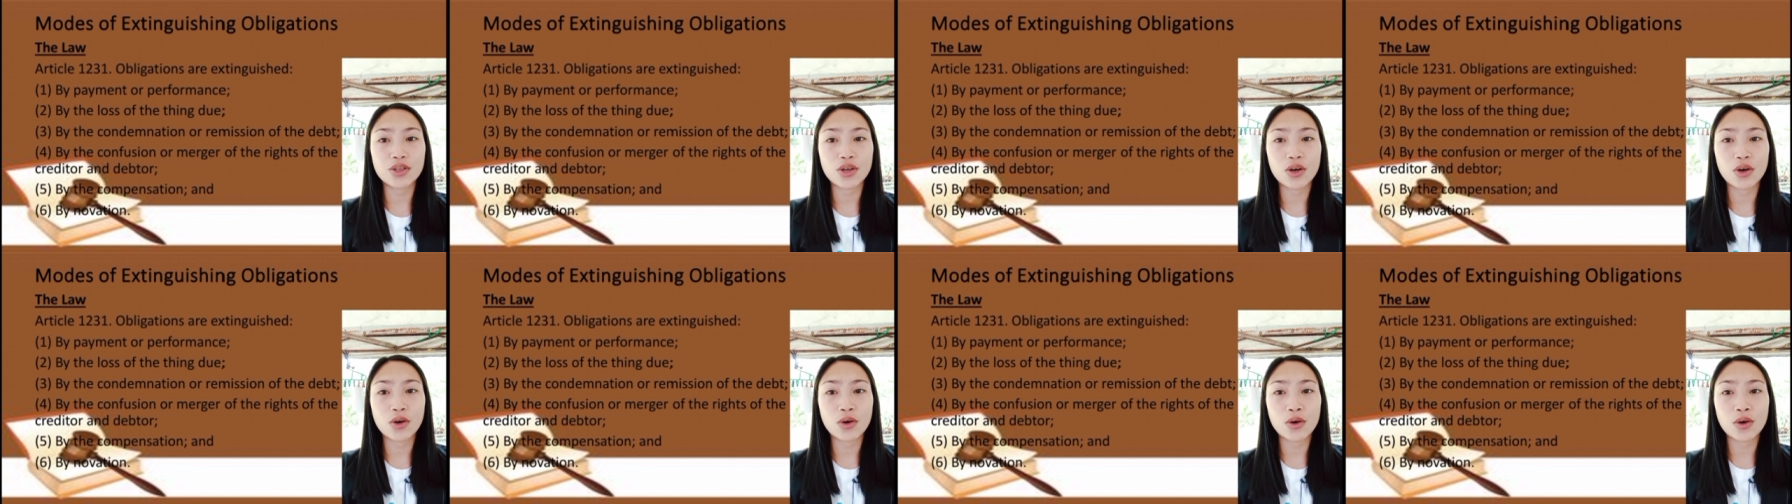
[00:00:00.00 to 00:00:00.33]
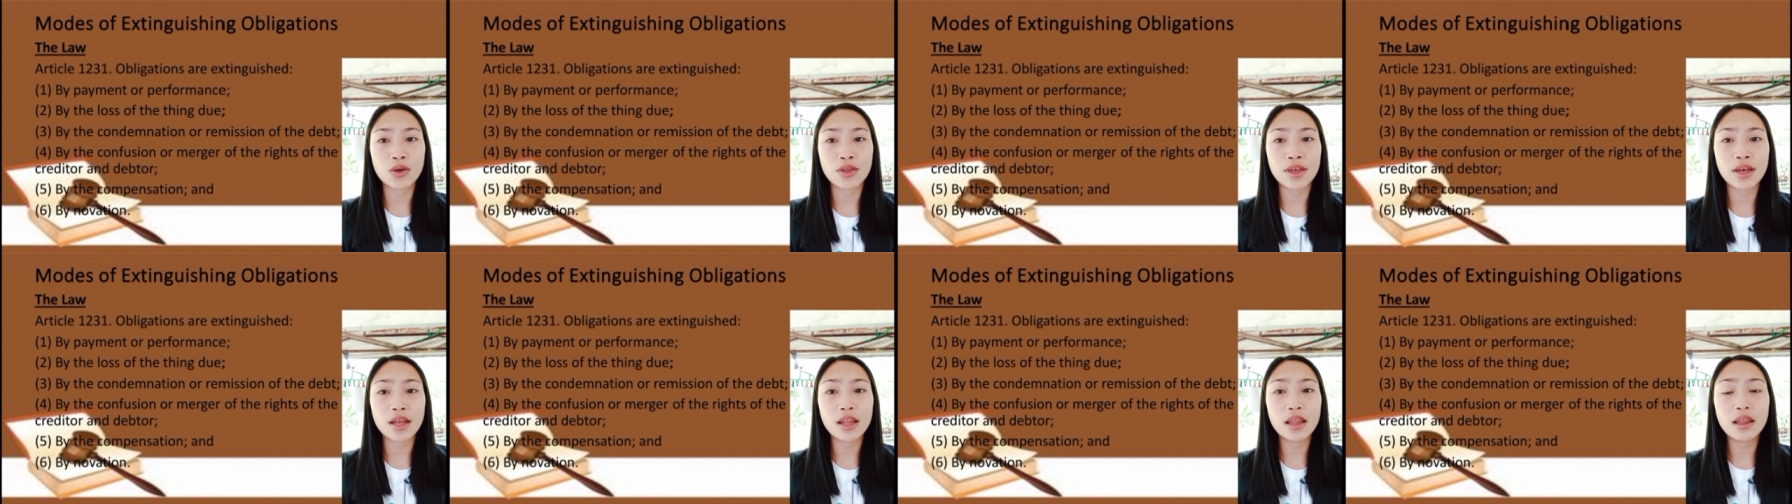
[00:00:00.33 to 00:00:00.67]

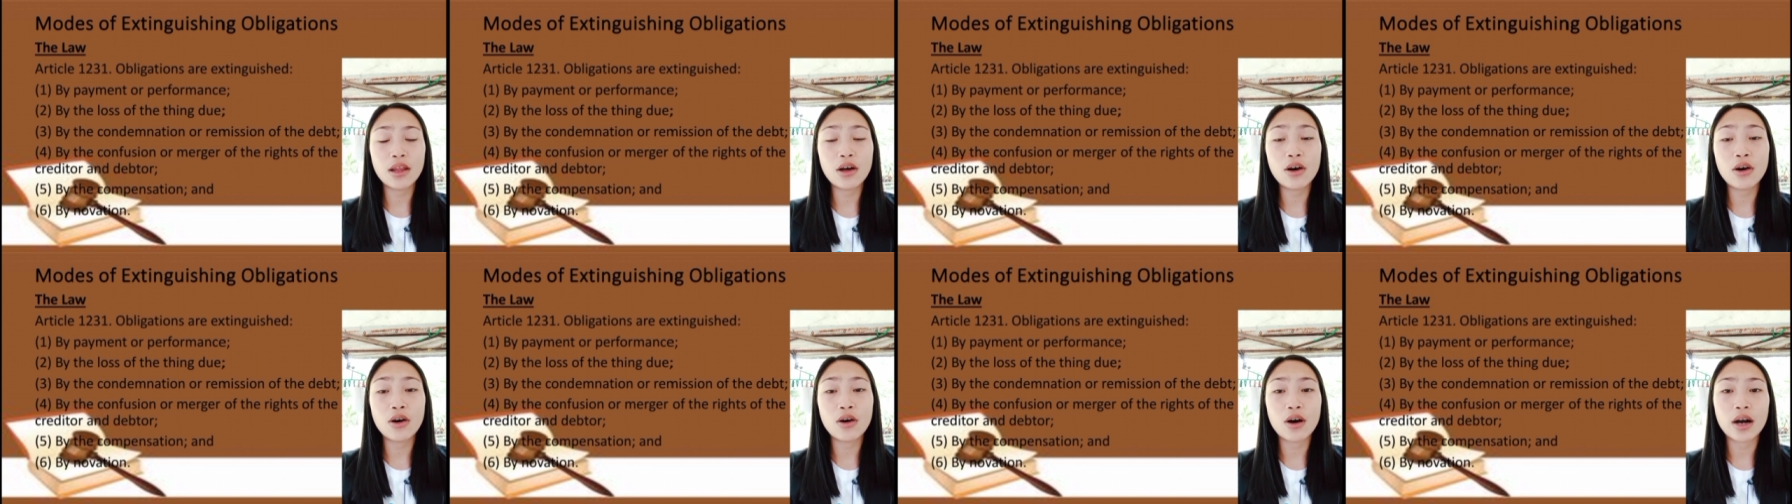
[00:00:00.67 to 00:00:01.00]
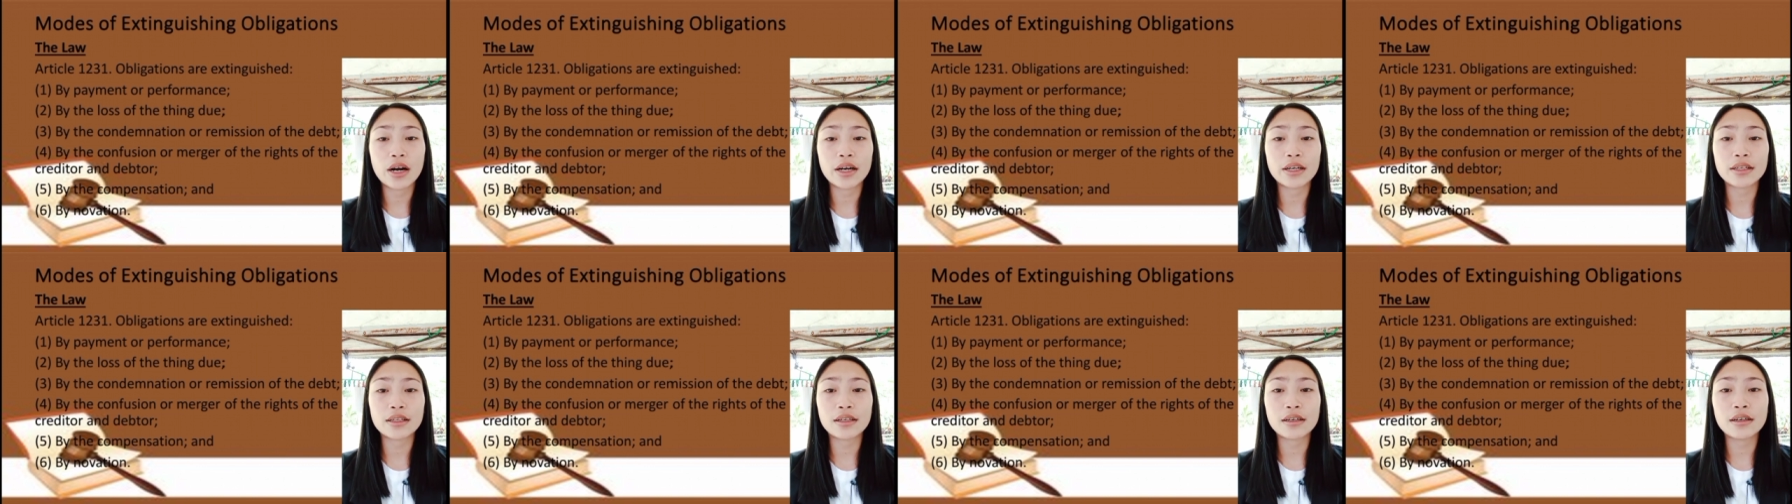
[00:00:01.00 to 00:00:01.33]
So, the law,
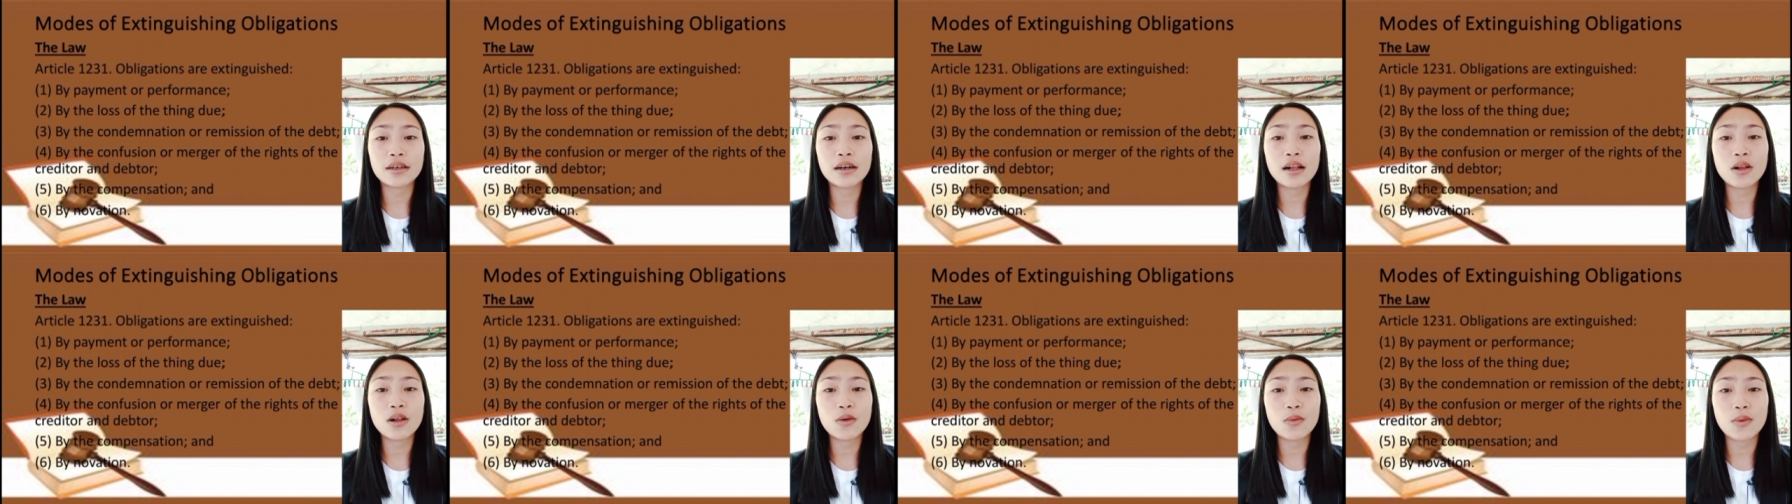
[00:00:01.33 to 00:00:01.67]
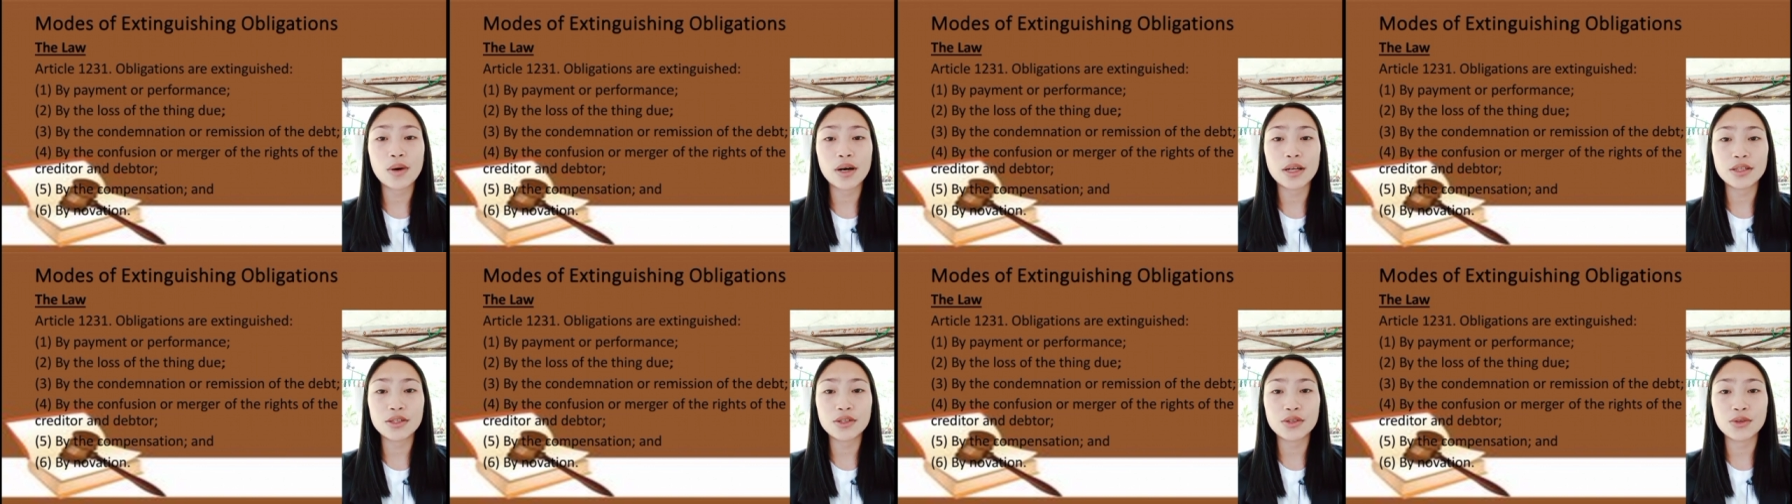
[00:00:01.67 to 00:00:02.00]
Article
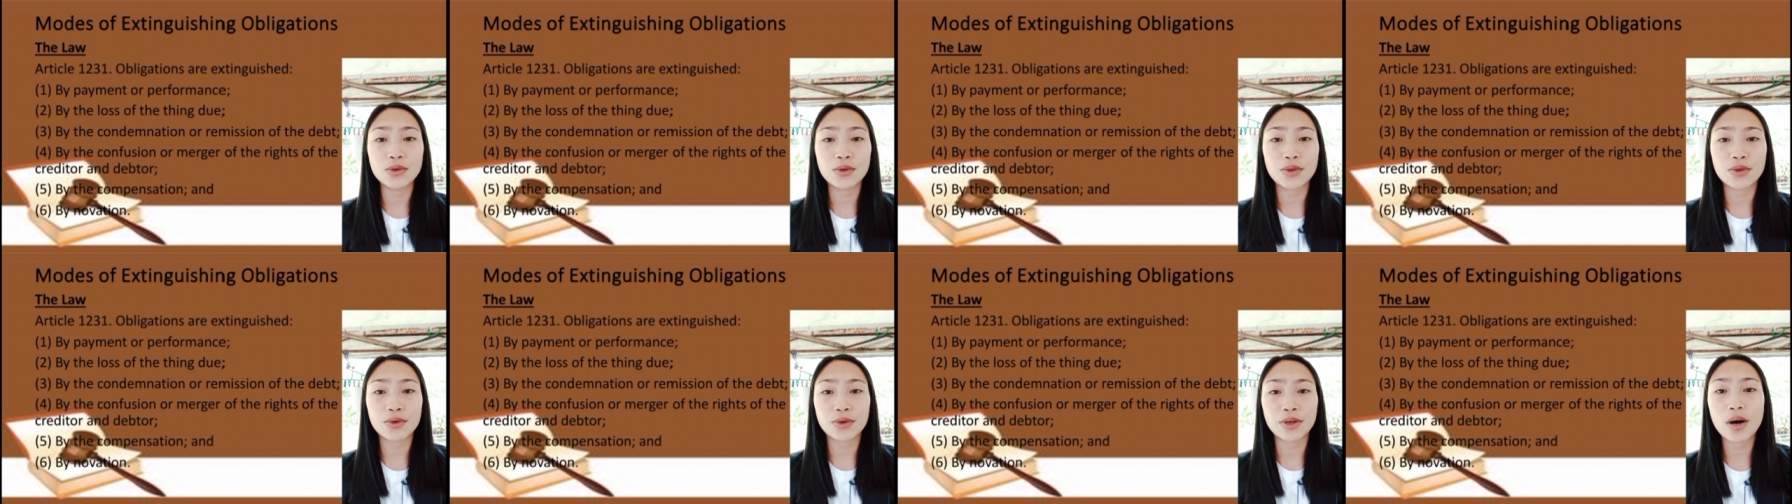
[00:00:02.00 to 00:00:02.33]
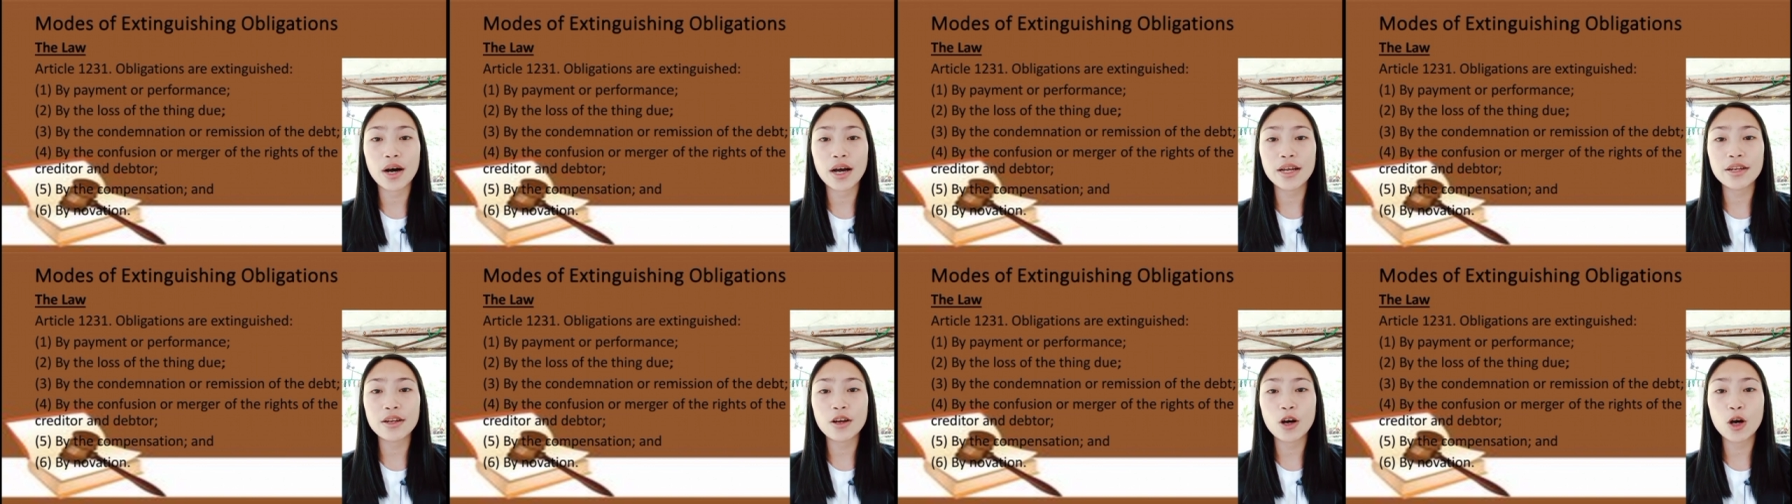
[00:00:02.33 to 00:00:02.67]

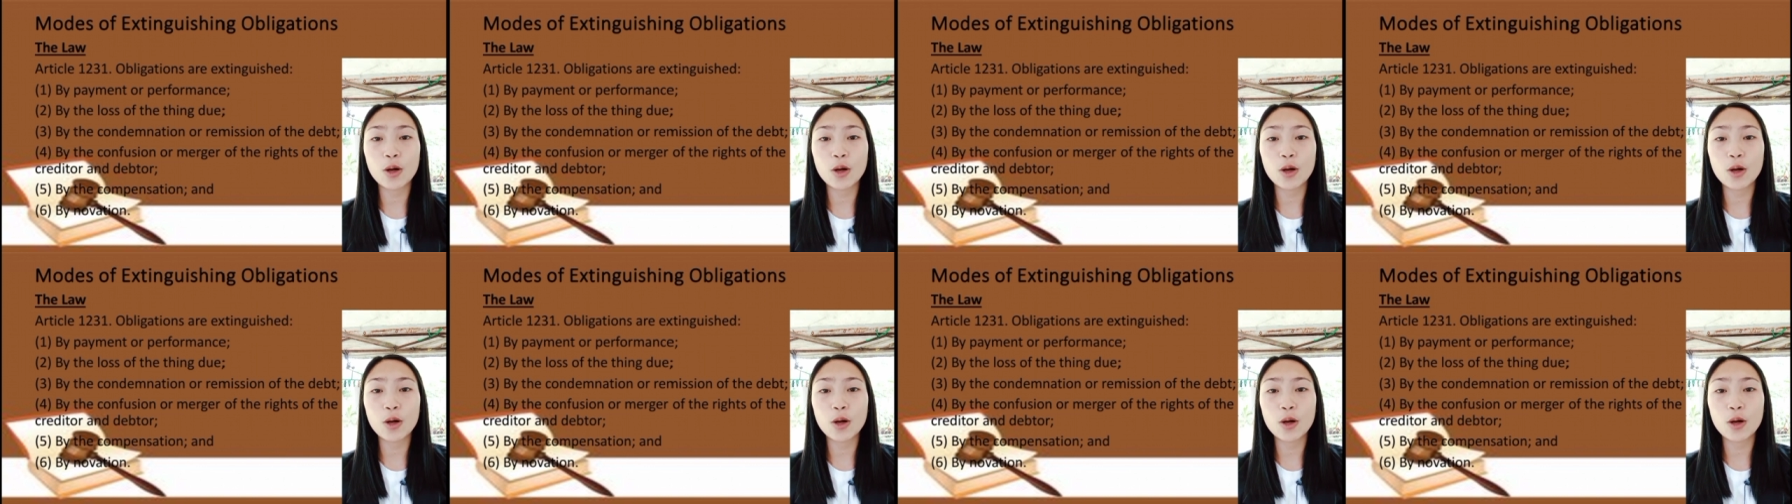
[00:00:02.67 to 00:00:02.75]
1231,